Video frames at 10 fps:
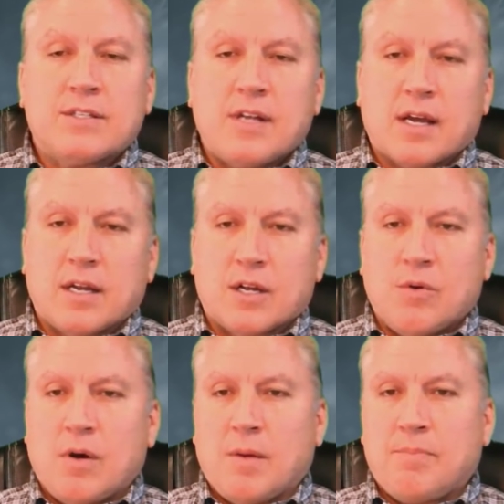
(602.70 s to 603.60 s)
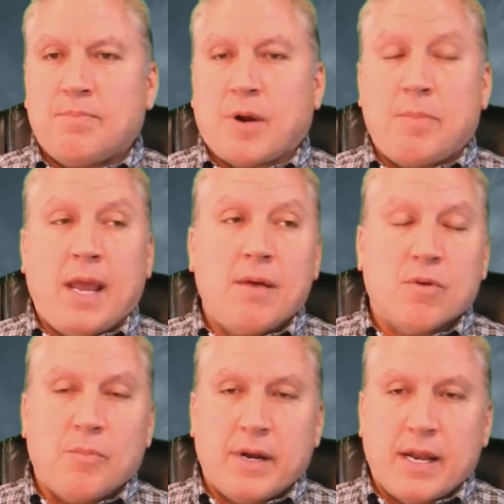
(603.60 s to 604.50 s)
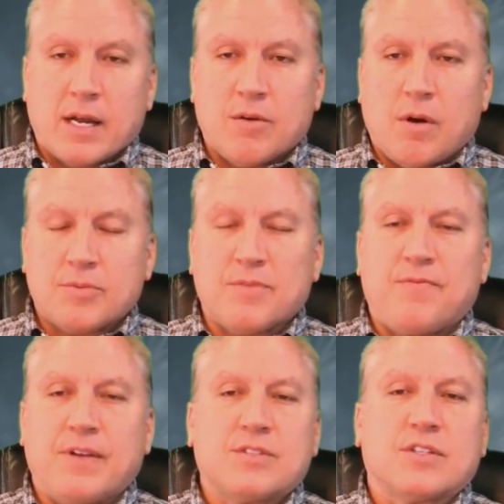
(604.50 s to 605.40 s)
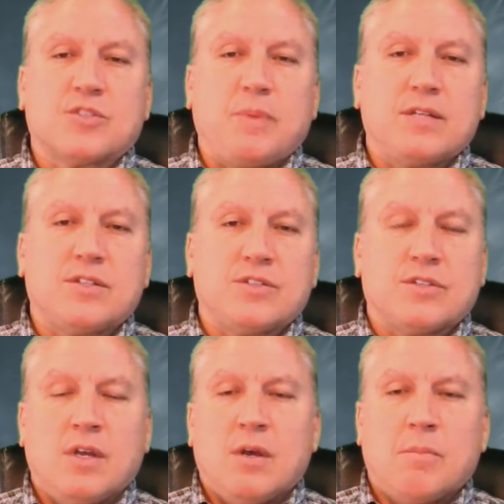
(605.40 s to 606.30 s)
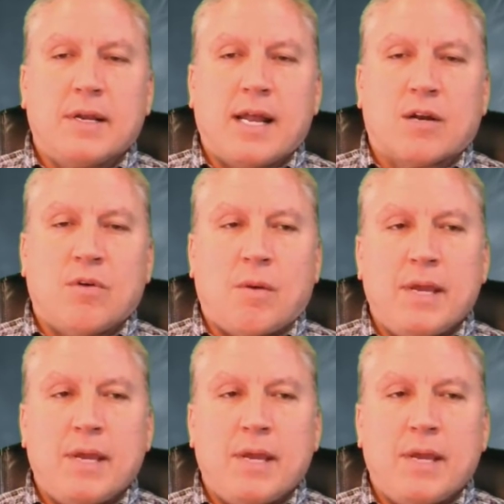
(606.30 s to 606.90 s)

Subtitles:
not going to go up. Our payroll might not go up. Some fixed expenses might not go up.